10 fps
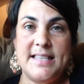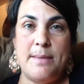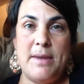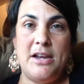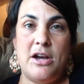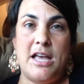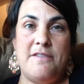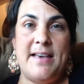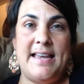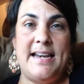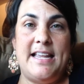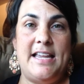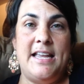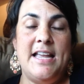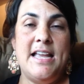They may not have had
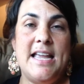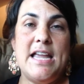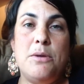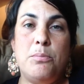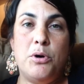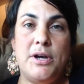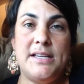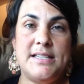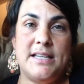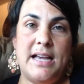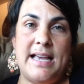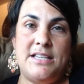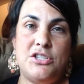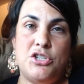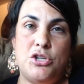any input
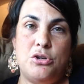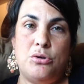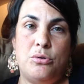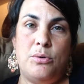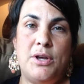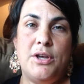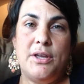as to